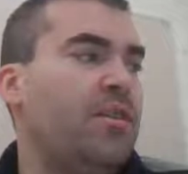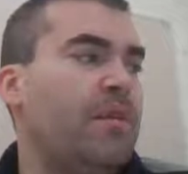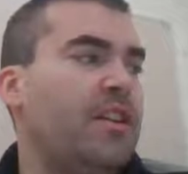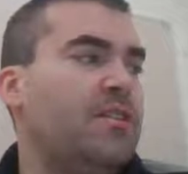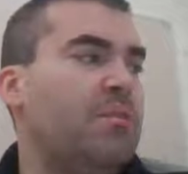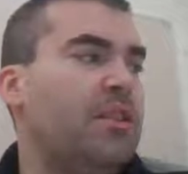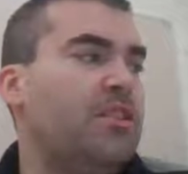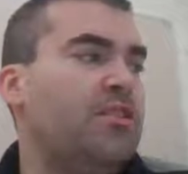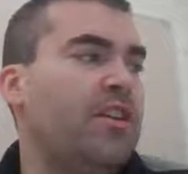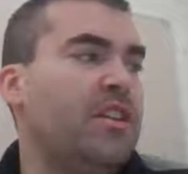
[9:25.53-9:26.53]
I don't know what it
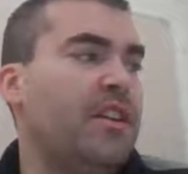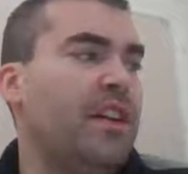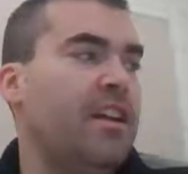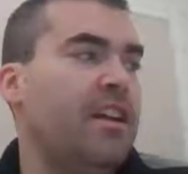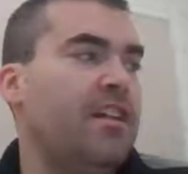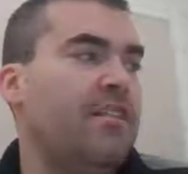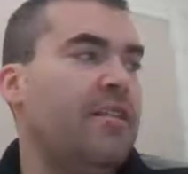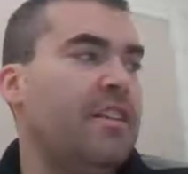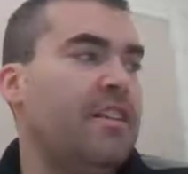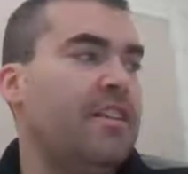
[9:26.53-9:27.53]
means, but just realize, yeah,
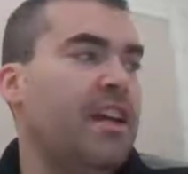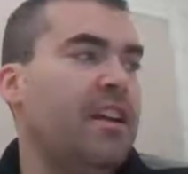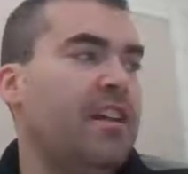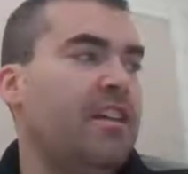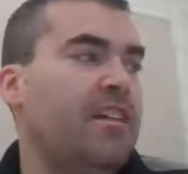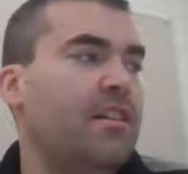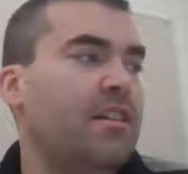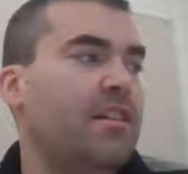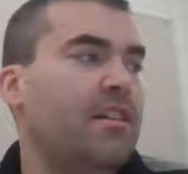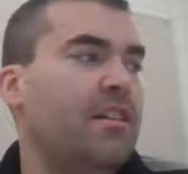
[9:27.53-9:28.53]
again, if this is static,
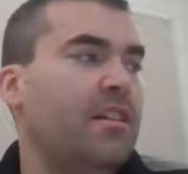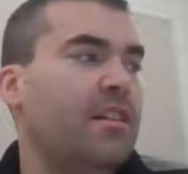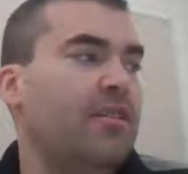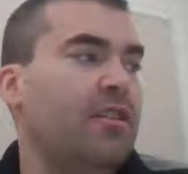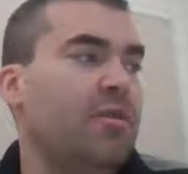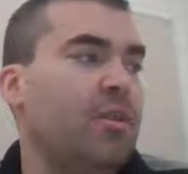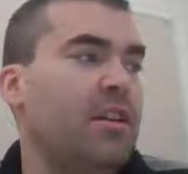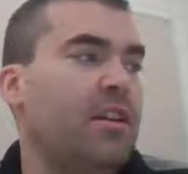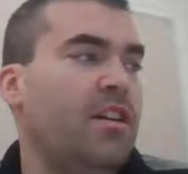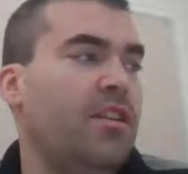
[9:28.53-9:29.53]

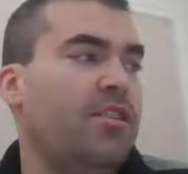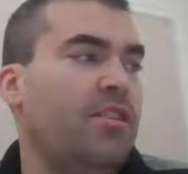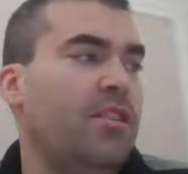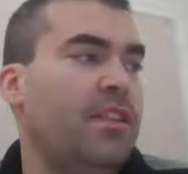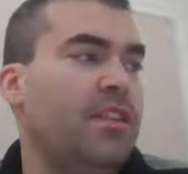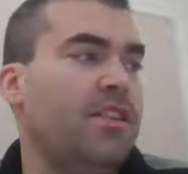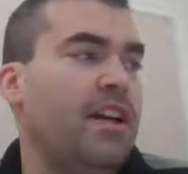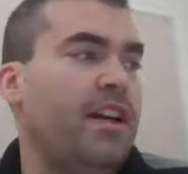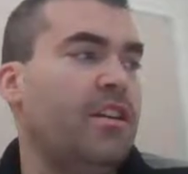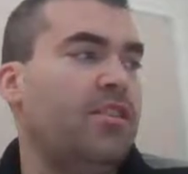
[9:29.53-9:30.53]
if you're working in console,
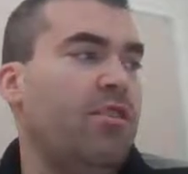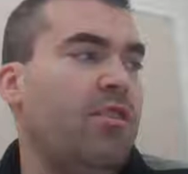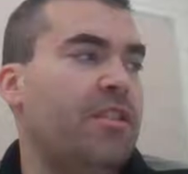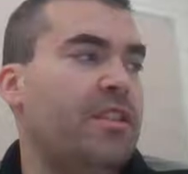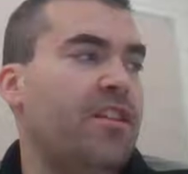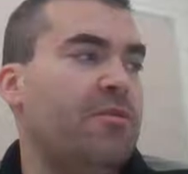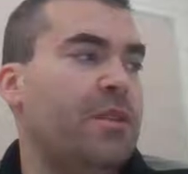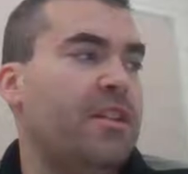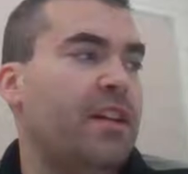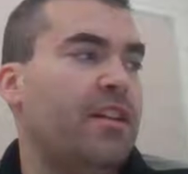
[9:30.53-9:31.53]
this is static, so all
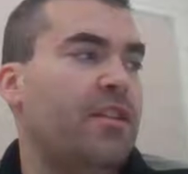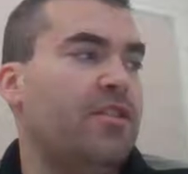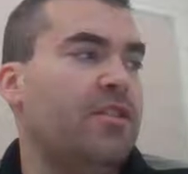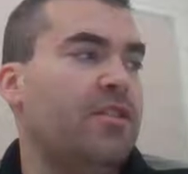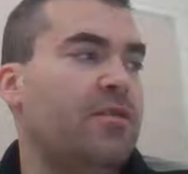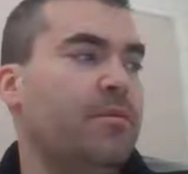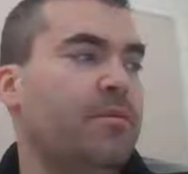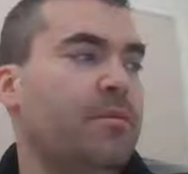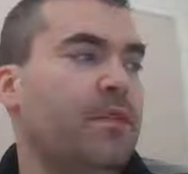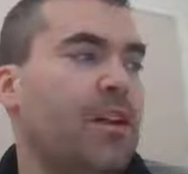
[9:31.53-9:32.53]
these have to be static also.